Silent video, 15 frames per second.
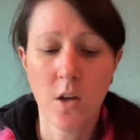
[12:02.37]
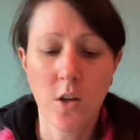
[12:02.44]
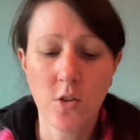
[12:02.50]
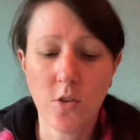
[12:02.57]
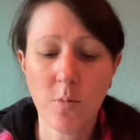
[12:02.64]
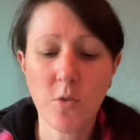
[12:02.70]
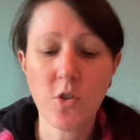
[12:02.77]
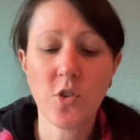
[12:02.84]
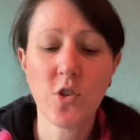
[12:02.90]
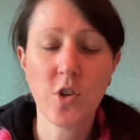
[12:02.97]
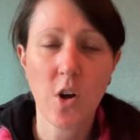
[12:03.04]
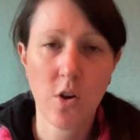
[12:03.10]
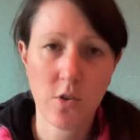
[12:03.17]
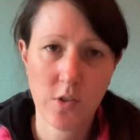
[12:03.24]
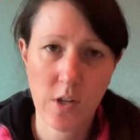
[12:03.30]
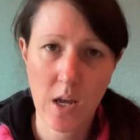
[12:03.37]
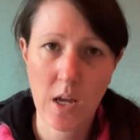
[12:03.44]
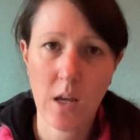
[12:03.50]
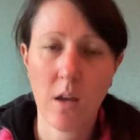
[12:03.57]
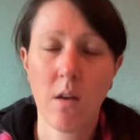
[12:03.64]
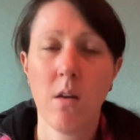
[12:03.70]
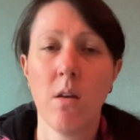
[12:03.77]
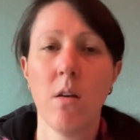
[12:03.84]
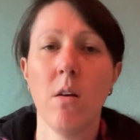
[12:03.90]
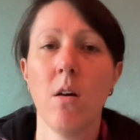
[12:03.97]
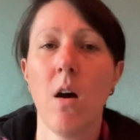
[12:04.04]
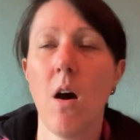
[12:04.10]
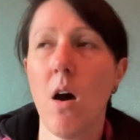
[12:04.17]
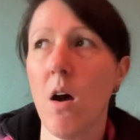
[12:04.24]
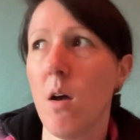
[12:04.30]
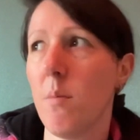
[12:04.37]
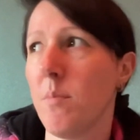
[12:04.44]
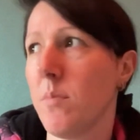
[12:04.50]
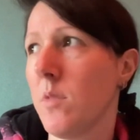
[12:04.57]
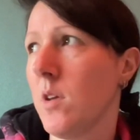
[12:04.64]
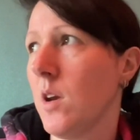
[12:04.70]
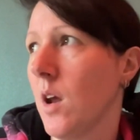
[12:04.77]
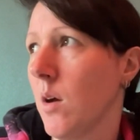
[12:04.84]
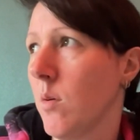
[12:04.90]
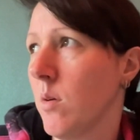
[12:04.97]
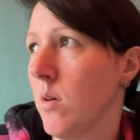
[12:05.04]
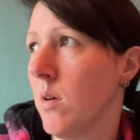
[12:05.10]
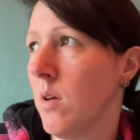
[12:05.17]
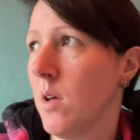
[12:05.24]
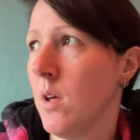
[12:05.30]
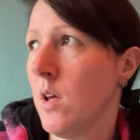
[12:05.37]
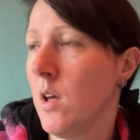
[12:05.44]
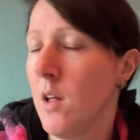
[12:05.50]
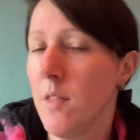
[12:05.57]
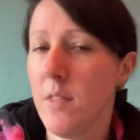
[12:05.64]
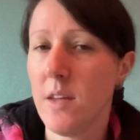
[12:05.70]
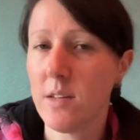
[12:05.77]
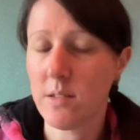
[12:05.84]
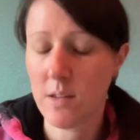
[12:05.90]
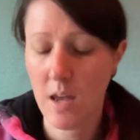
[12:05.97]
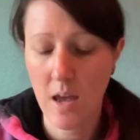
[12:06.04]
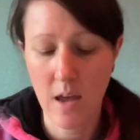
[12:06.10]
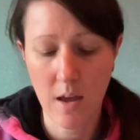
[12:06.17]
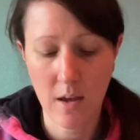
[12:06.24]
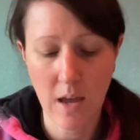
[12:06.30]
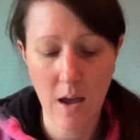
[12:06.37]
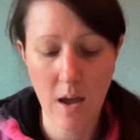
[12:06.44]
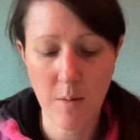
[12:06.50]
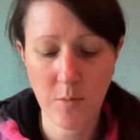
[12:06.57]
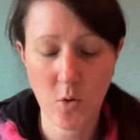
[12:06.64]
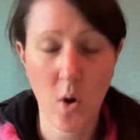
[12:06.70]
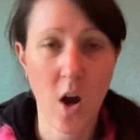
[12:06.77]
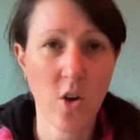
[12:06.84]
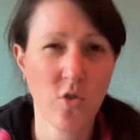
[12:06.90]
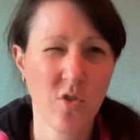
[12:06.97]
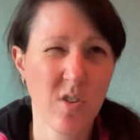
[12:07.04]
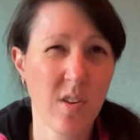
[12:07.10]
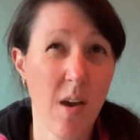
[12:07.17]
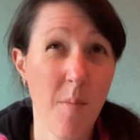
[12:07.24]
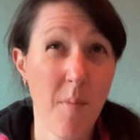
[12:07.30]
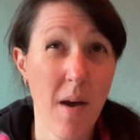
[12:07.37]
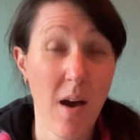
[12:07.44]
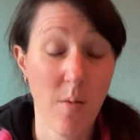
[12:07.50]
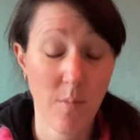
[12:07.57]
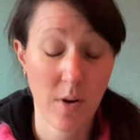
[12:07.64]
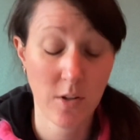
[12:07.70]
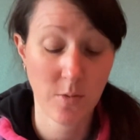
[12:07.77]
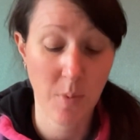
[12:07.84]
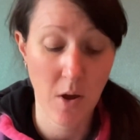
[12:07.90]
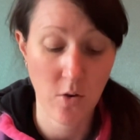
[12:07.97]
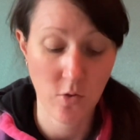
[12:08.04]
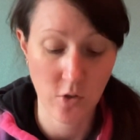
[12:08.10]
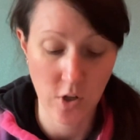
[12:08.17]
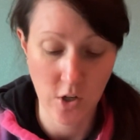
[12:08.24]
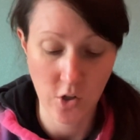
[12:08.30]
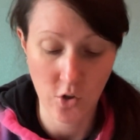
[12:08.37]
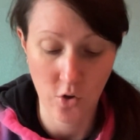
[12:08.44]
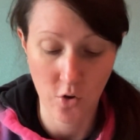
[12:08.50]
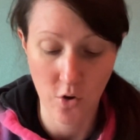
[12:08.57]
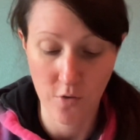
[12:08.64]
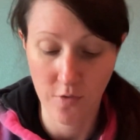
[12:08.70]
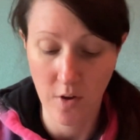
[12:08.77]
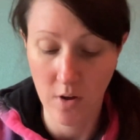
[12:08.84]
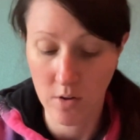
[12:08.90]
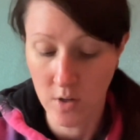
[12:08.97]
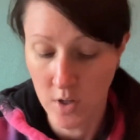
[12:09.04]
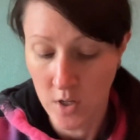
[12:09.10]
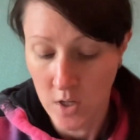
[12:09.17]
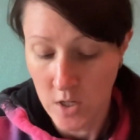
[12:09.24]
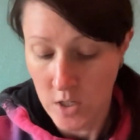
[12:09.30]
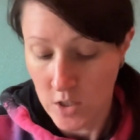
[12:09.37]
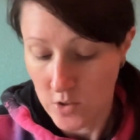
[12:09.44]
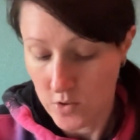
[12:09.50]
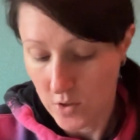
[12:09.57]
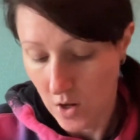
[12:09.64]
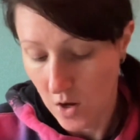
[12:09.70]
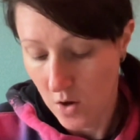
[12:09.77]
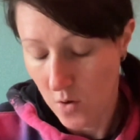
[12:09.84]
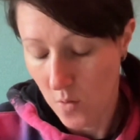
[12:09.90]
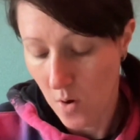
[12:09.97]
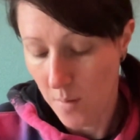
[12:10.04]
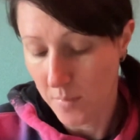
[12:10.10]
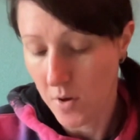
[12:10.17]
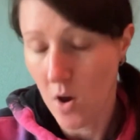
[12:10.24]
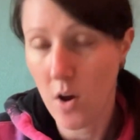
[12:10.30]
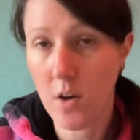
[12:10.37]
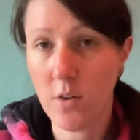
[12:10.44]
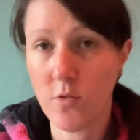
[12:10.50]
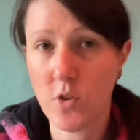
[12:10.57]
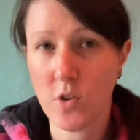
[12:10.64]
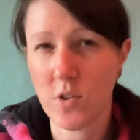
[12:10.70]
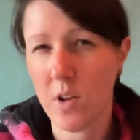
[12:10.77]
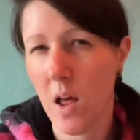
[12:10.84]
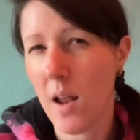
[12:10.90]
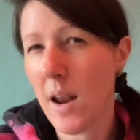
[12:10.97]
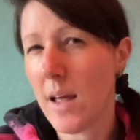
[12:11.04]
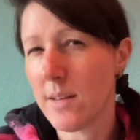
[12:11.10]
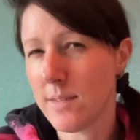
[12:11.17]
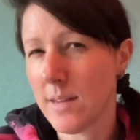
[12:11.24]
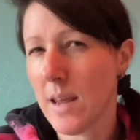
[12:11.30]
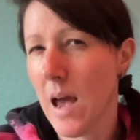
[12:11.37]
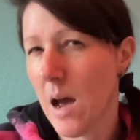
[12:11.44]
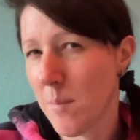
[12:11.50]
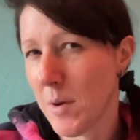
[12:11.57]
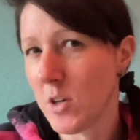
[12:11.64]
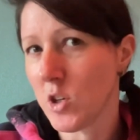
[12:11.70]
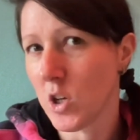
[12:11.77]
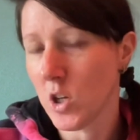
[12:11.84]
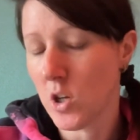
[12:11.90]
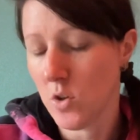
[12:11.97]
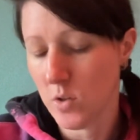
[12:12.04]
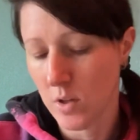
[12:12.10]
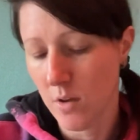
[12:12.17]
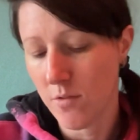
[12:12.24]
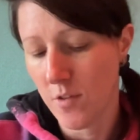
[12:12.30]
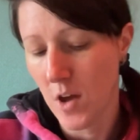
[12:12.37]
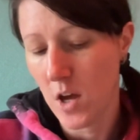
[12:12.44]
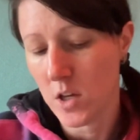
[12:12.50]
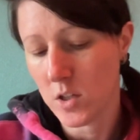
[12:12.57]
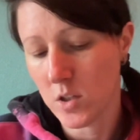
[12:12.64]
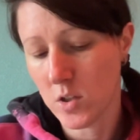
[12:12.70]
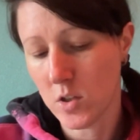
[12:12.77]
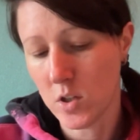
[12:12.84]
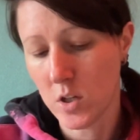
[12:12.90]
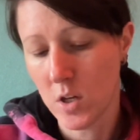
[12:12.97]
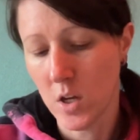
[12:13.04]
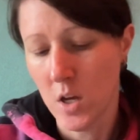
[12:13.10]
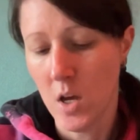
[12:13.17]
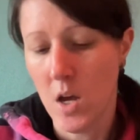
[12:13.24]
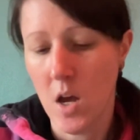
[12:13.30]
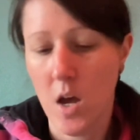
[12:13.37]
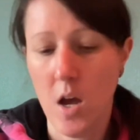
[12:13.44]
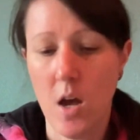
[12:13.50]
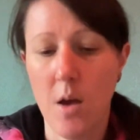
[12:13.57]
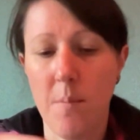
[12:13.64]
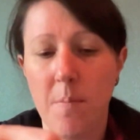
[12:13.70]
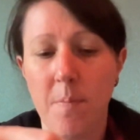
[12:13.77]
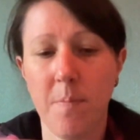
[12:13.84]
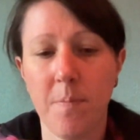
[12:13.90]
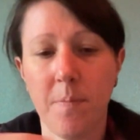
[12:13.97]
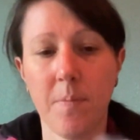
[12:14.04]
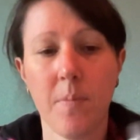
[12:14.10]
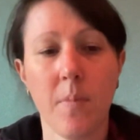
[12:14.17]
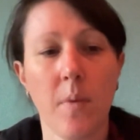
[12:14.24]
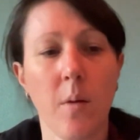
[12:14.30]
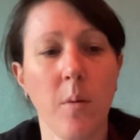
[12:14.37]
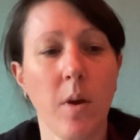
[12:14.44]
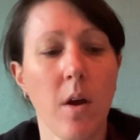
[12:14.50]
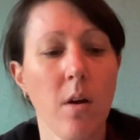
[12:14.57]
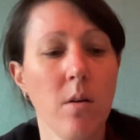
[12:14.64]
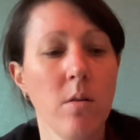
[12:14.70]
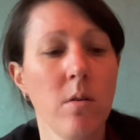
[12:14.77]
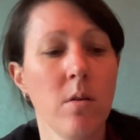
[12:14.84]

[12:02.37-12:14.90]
So I'm just starting. You know, this kit came to £110 plus postage on offer. So I'm kind of just like, let's see how much I use it first. Here we go.